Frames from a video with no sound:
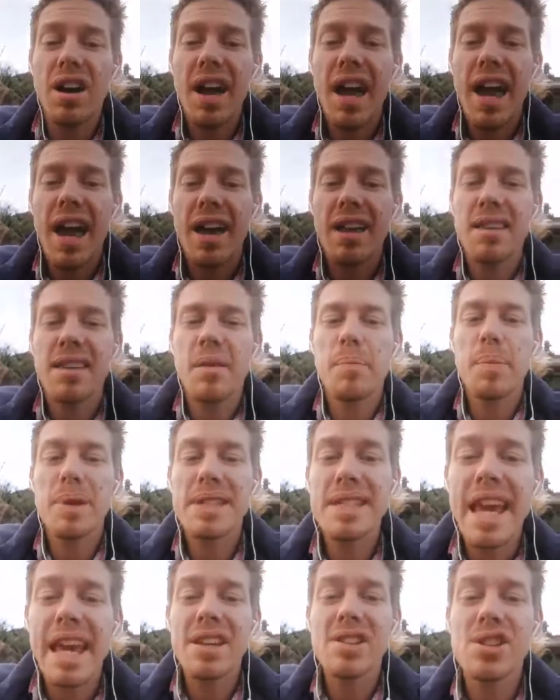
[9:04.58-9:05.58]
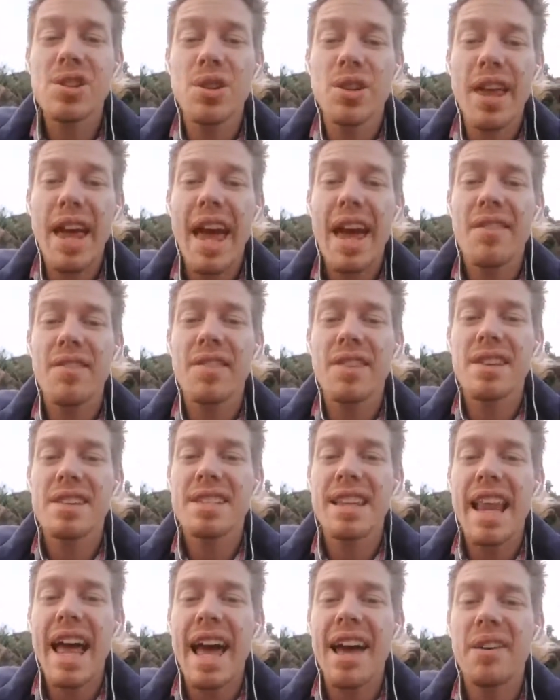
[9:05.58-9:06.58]
and the potential they have in this
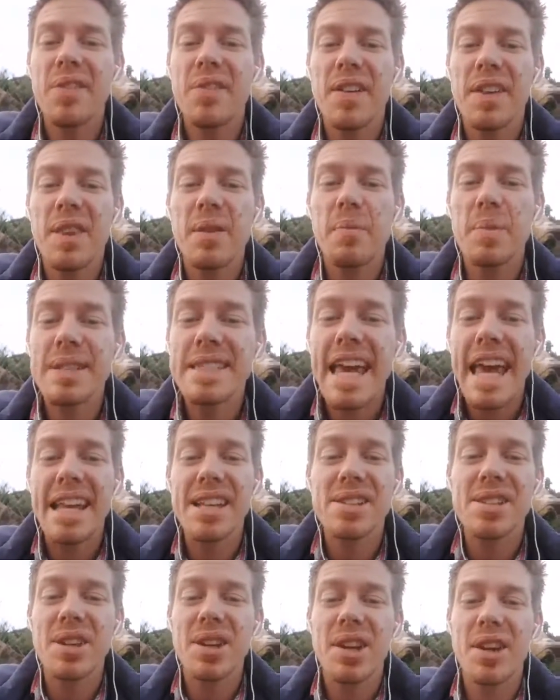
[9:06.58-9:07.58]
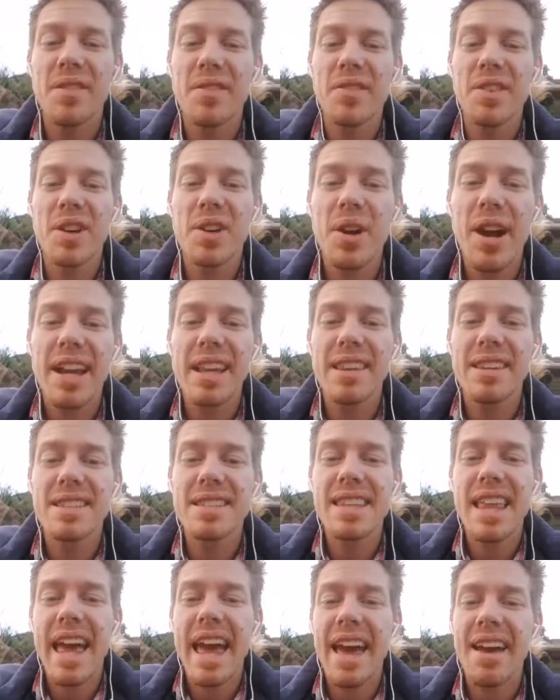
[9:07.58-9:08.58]
life and the potential of the greatness
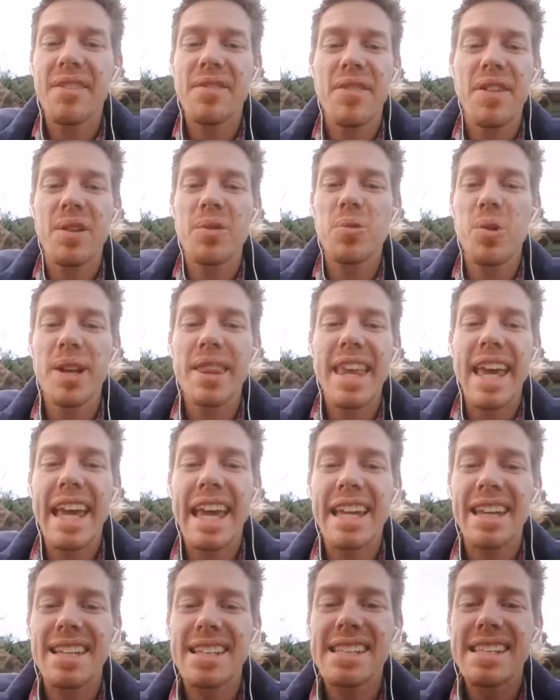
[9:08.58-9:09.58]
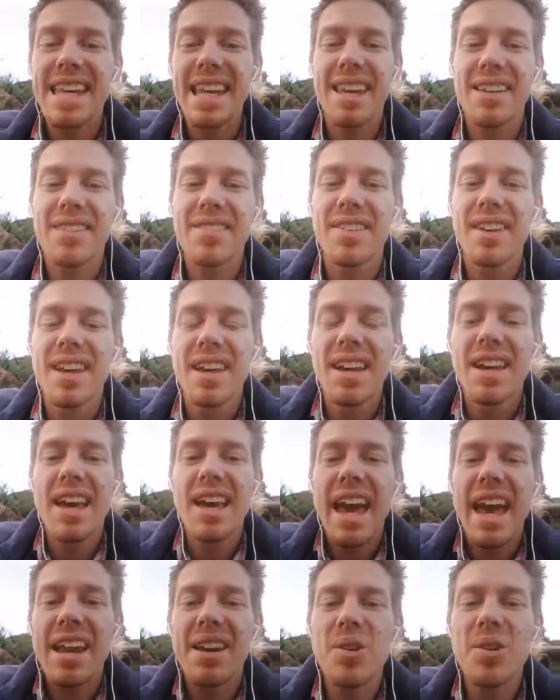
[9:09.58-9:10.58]
they have and what they can achieve.
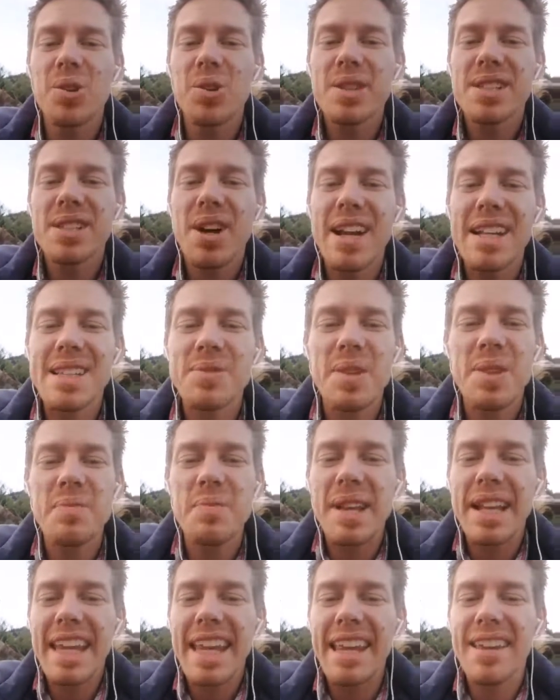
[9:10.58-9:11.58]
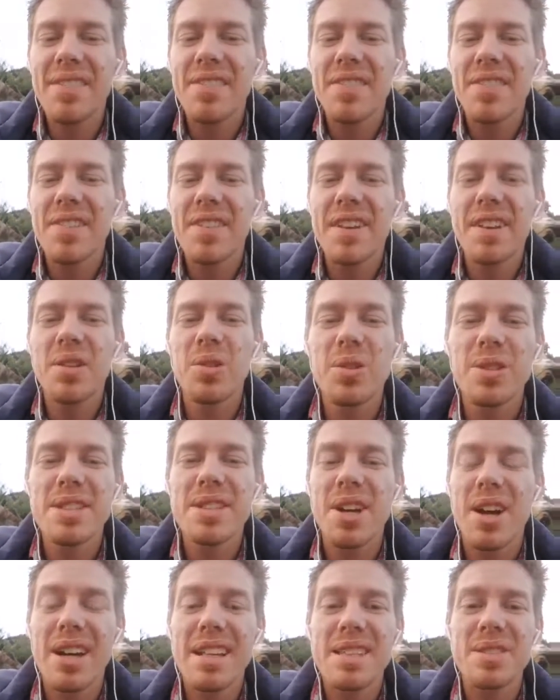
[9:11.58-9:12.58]
And it all starts with belief. It all
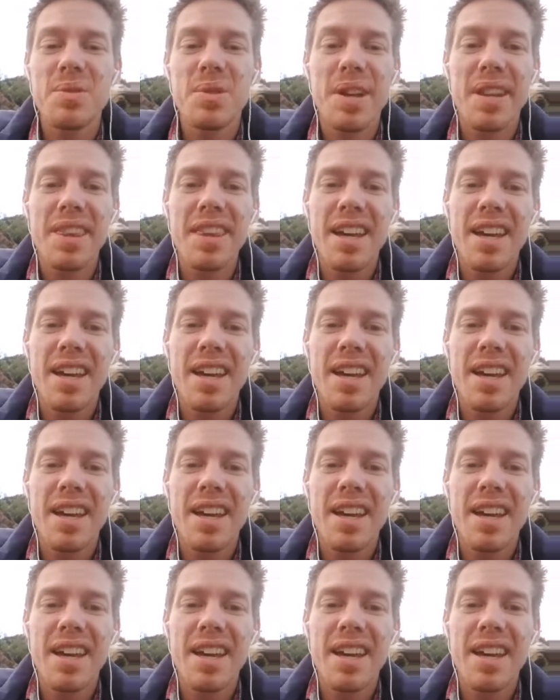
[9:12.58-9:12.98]
starts with